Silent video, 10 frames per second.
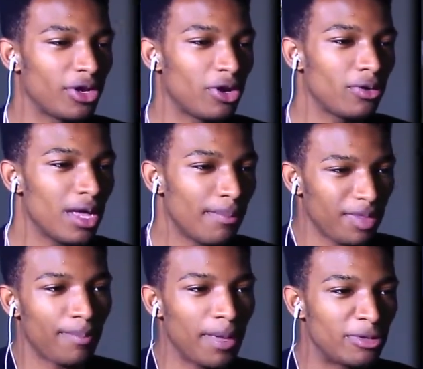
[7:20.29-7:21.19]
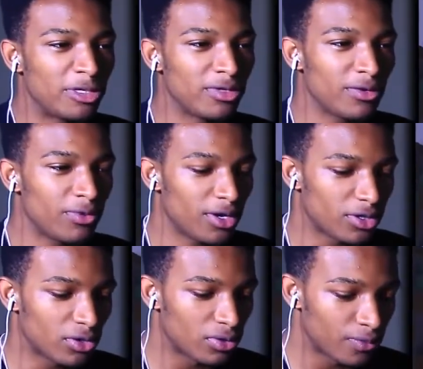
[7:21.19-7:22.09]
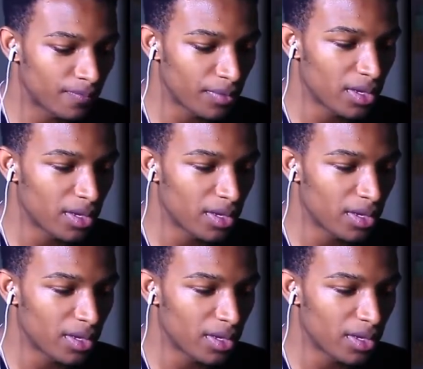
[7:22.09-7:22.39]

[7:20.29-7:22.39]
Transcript: you know? Let people do what they wanna do.